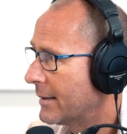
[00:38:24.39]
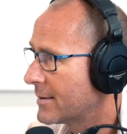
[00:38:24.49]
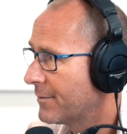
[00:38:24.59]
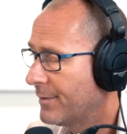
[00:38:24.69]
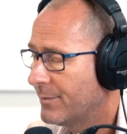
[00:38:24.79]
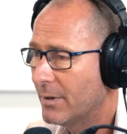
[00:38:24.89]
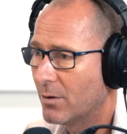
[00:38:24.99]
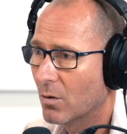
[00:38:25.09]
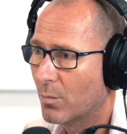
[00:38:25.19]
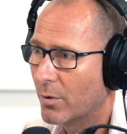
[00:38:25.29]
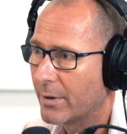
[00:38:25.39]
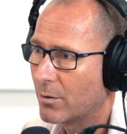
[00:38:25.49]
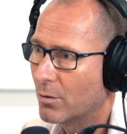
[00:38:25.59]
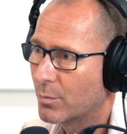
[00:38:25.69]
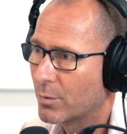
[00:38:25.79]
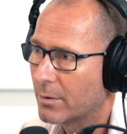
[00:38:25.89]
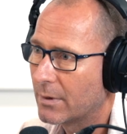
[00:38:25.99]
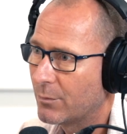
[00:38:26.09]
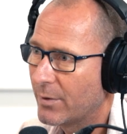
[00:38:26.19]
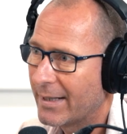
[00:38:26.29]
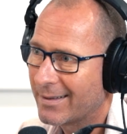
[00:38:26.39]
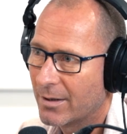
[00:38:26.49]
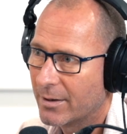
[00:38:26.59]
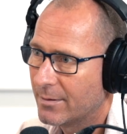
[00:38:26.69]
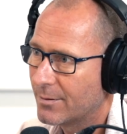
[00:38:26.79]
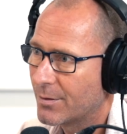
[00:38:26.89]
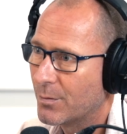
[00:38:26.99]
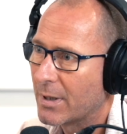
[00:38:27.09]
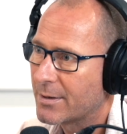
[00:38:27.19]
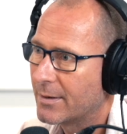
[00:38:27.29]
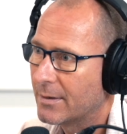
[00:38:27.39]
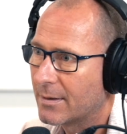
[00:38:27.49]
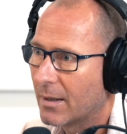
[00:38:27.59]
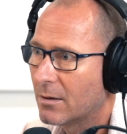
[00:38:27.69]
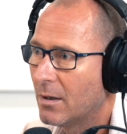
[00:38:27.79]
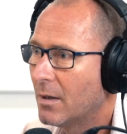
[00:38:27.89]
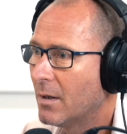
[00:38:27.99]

It's a $50 body corporate, and without going into too much detail,